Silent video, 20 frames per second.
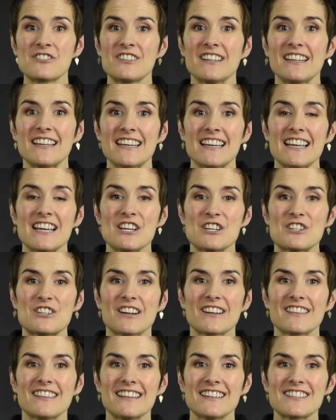she
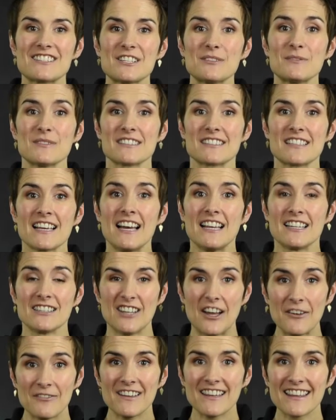shared that she was
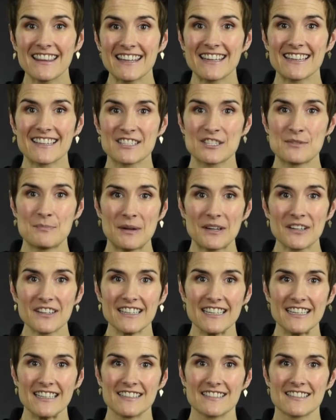loving the
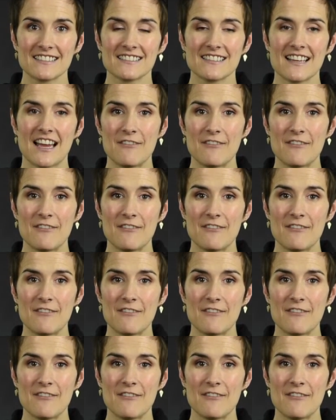experience.